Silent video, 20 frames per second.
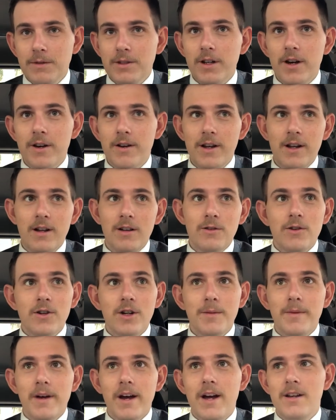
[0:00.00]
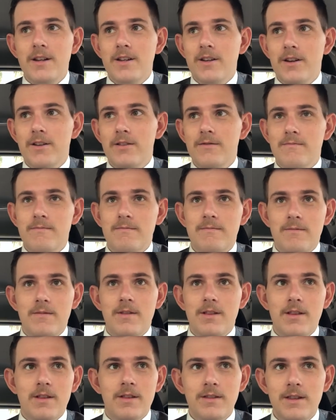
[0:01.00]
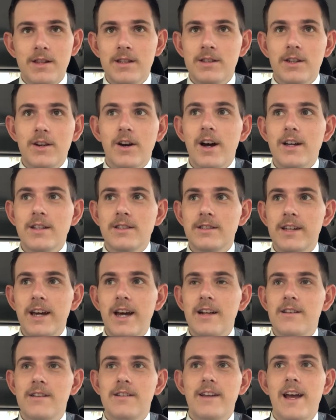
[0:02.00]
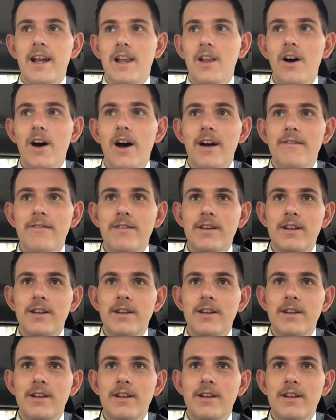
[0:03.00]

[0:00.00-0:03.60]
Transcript: So it'll talk about, you know, this guy's day-to-day -day life,